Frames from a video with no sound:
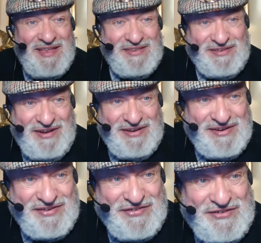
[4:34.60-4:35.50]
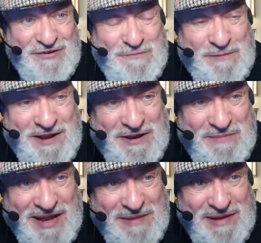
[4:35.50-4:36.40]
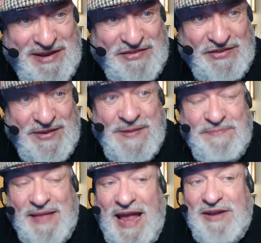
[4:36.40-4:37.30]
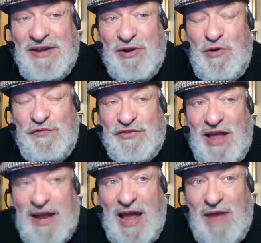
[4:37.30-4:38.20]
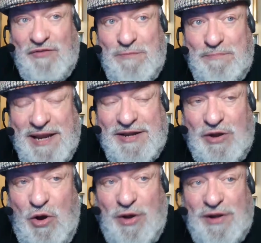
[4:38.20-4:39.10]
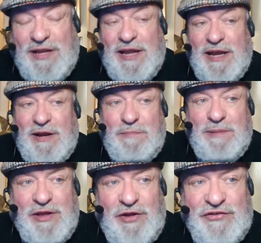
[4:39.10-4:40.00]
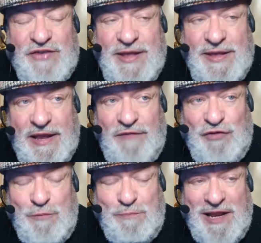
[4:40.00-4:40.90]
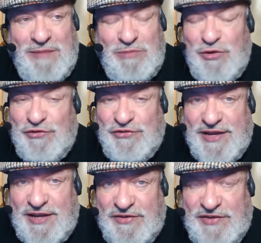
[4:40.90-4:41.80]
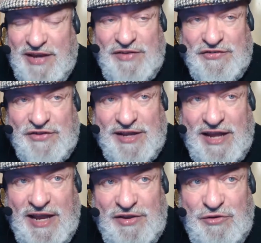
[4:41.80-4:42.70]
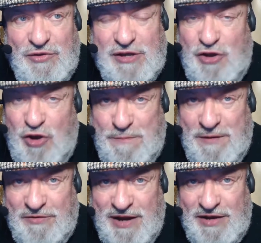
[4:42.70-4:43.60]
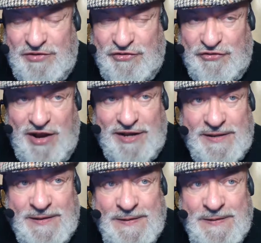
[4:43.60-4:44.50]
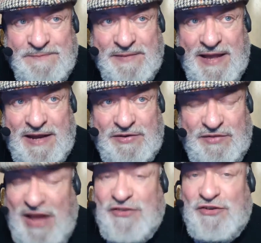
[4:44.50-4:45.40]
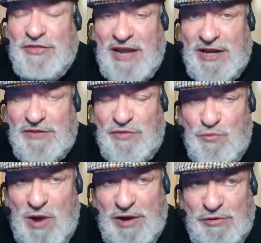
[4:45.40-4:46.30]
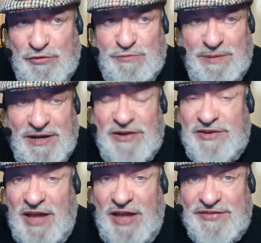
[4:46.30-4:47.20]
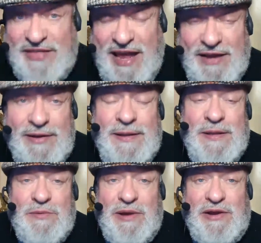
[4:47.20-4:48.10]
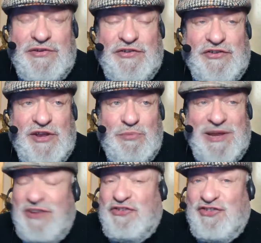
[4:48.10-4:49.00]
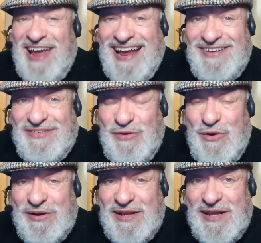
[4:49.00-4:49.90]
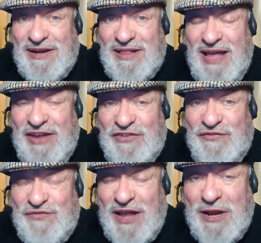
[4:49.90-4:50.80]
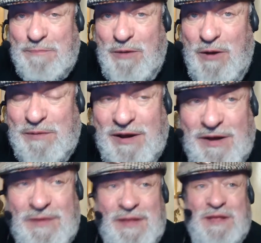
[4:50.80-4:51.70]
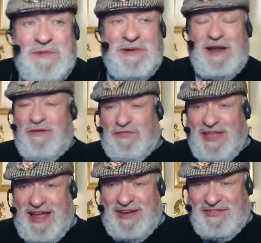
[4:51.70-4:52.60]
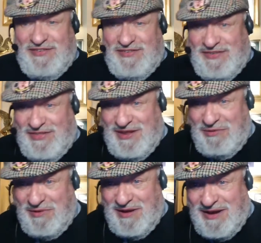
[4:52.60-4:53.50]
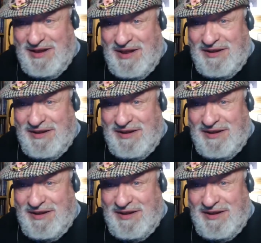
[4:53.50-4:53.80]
Scotty, do you still play your Megamix? Andy Groves, I haven't played it on here because if you play music, it tends to get you a copyright strike. And that's not the end of the world, but it does that. Whereas you see, we chat on here, and that's very popular. We love that. So there we are.